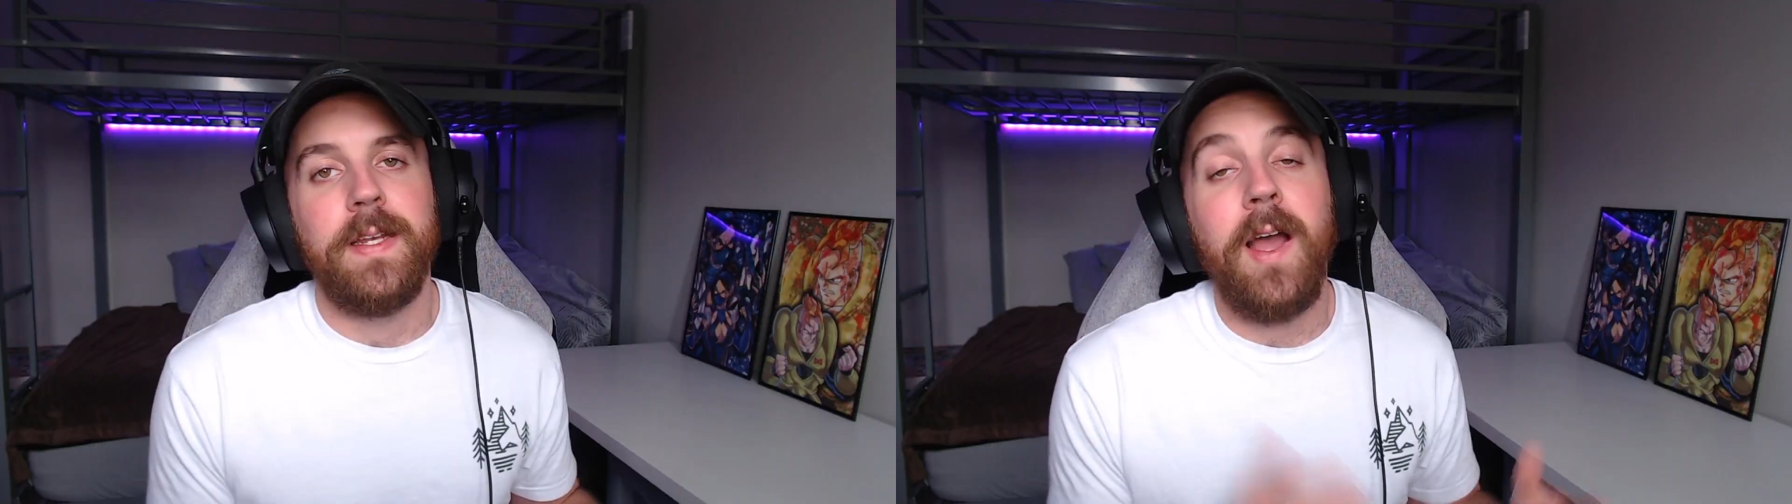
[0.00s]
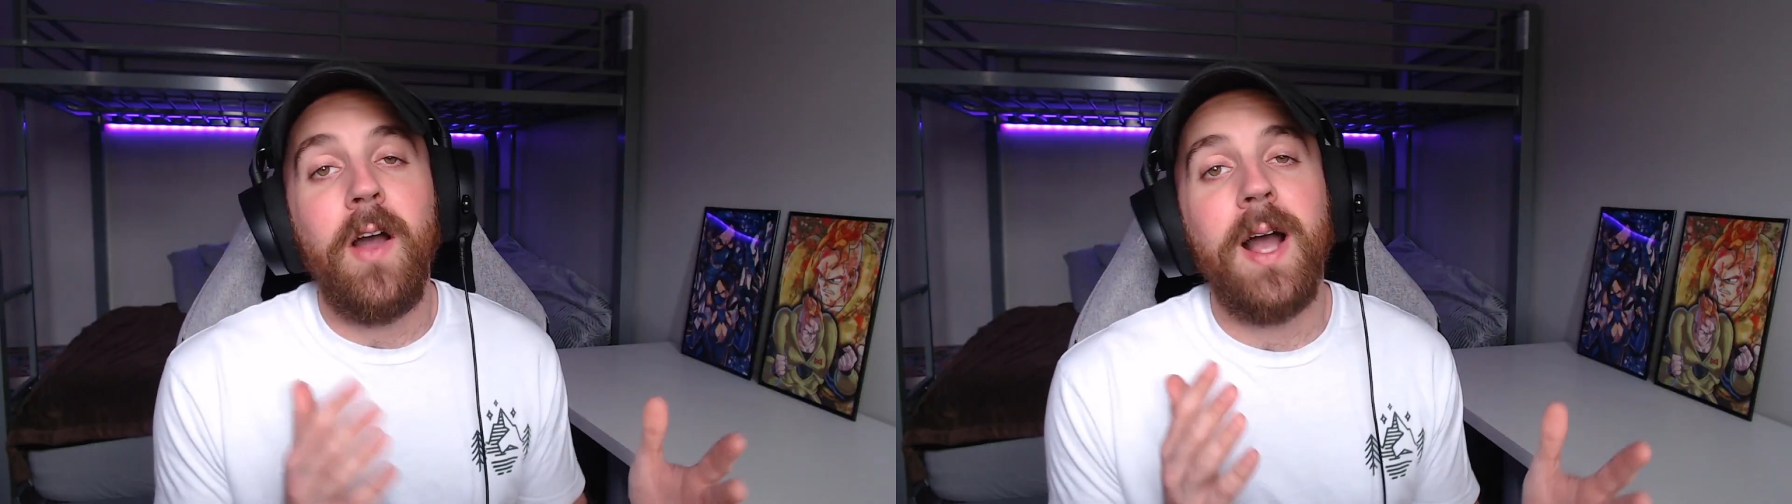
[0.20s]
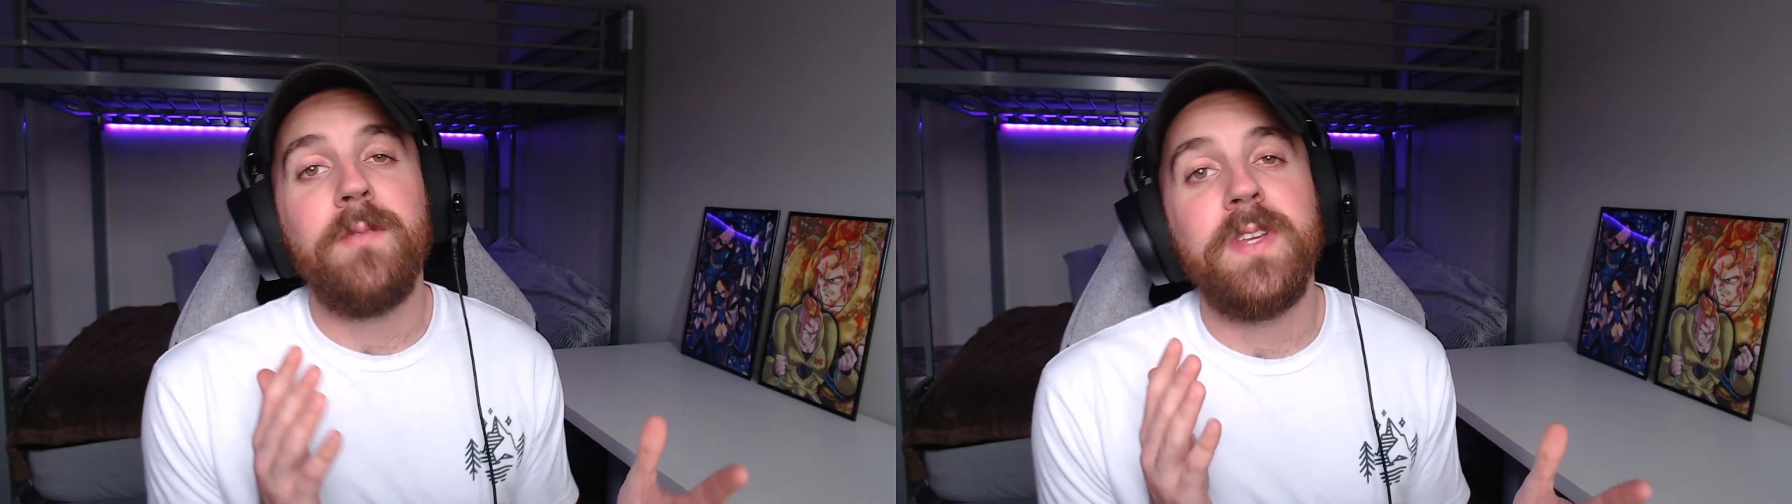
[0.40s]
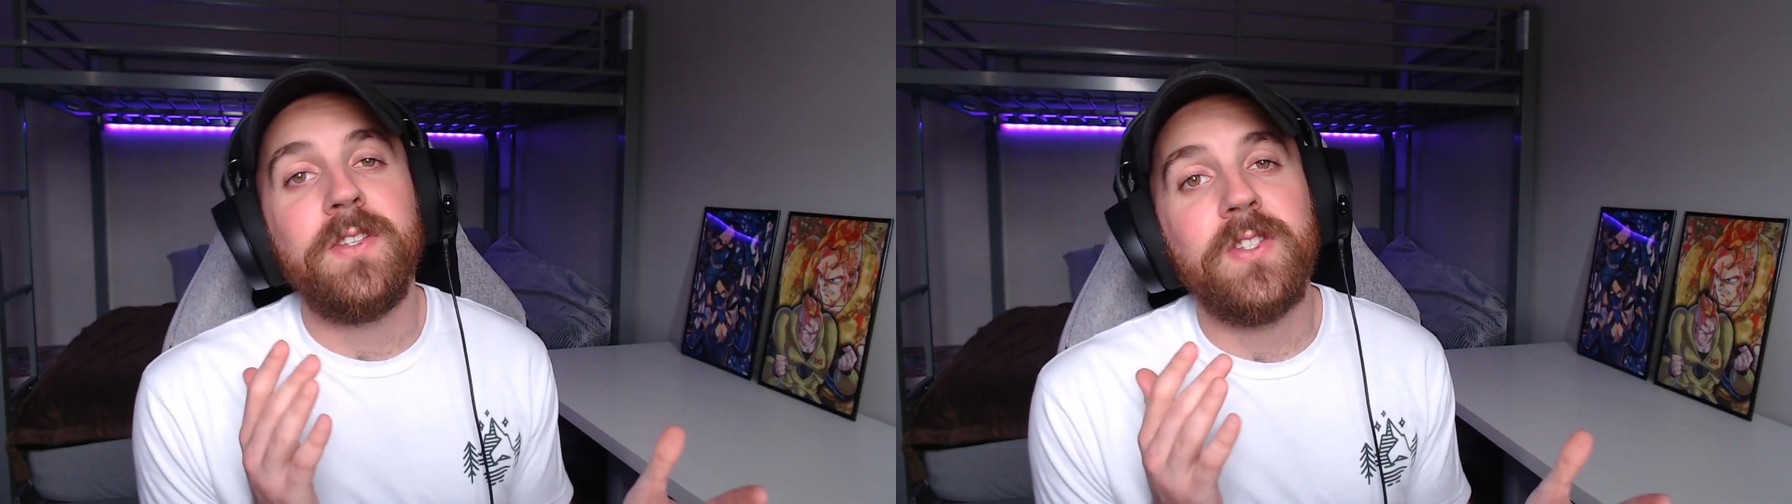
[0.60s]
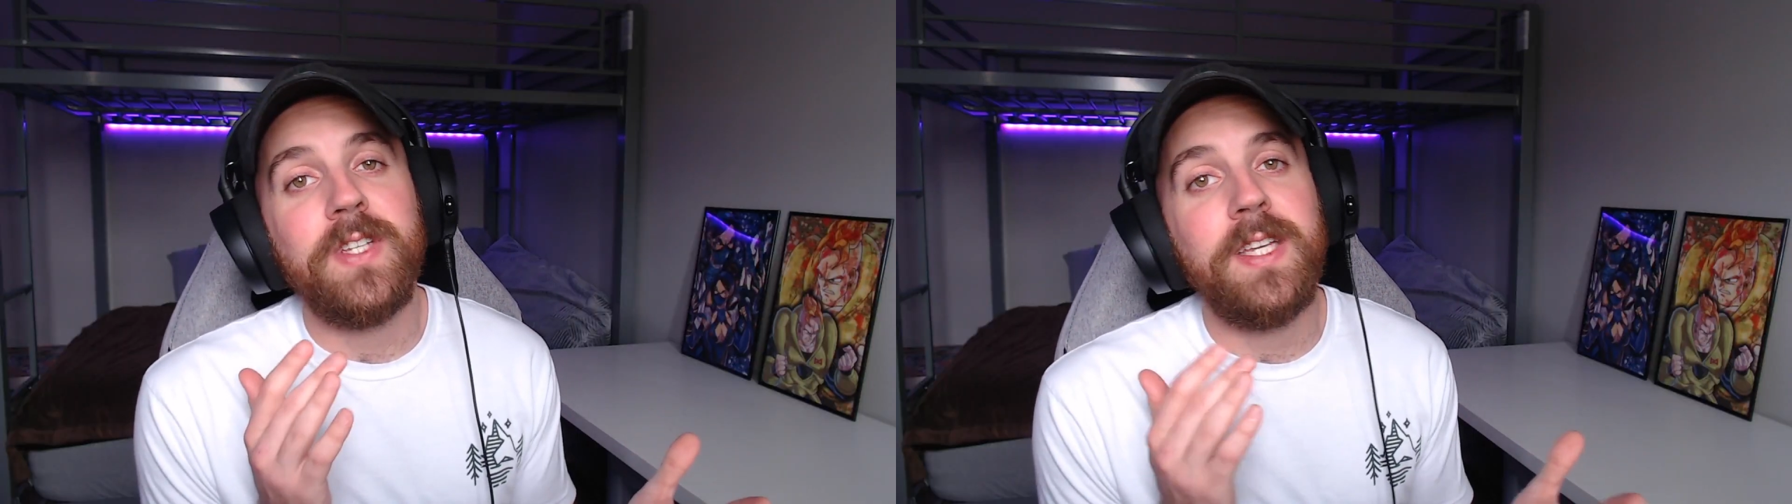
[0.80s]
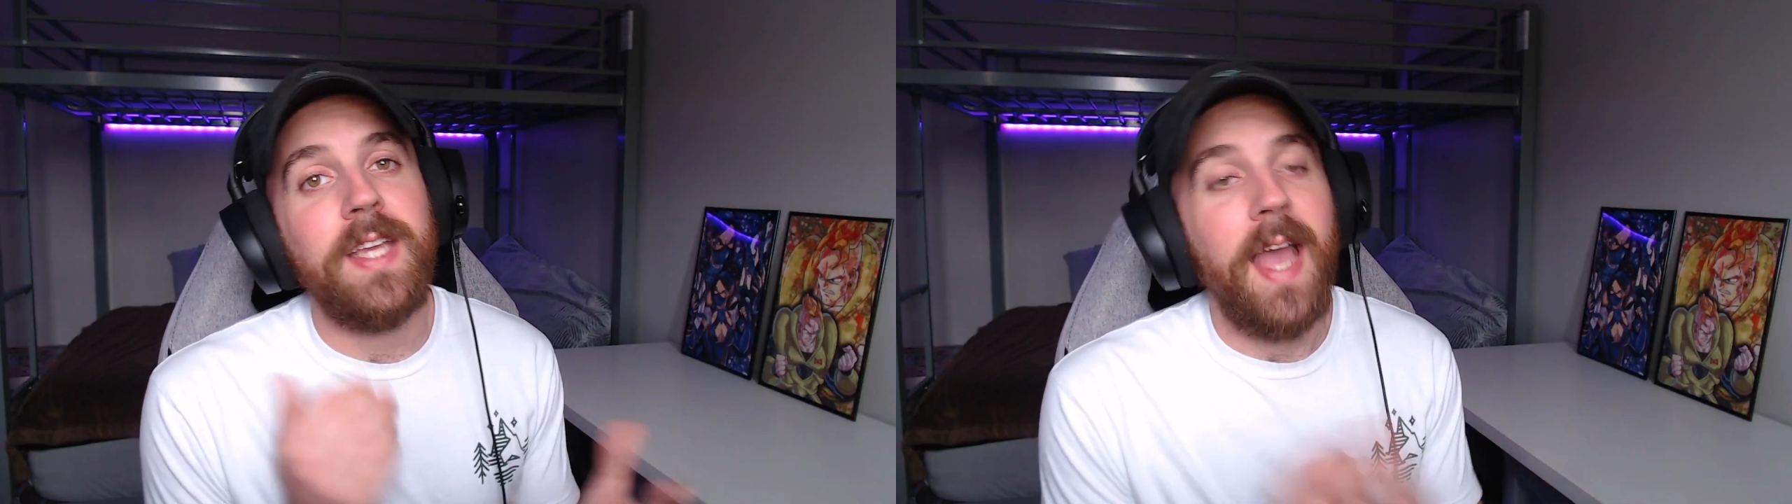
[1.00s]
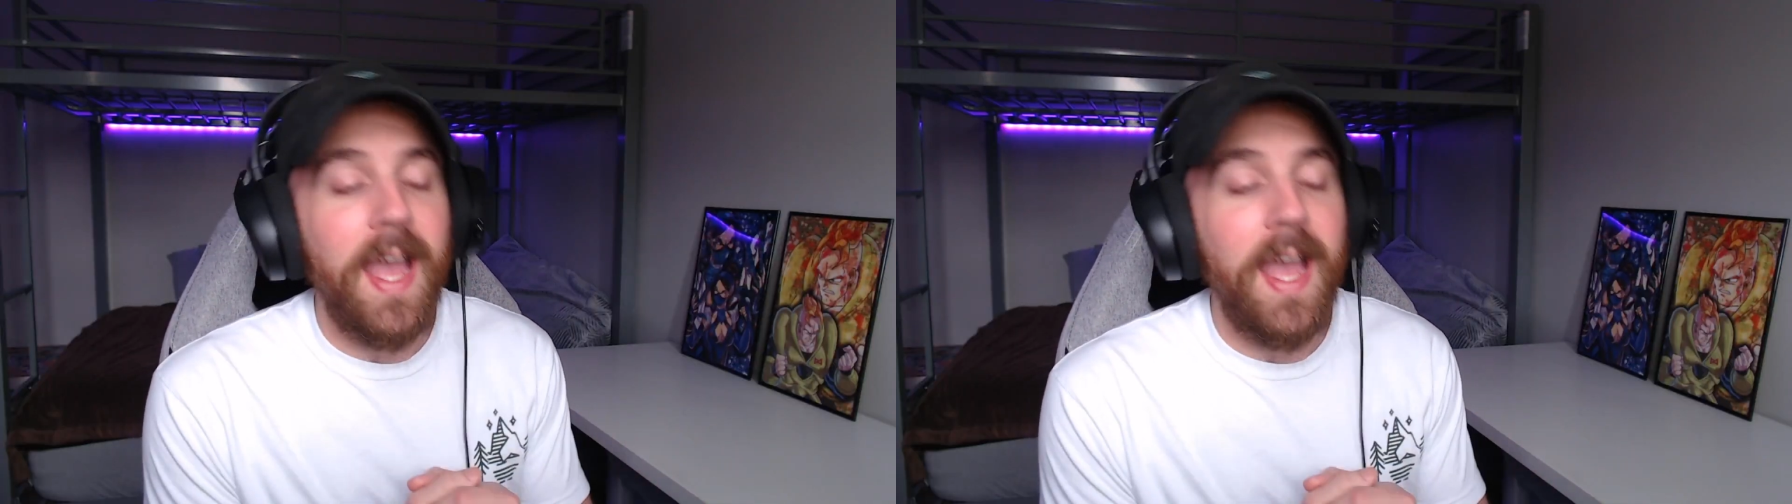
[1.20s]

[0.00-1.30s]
Now, obviously,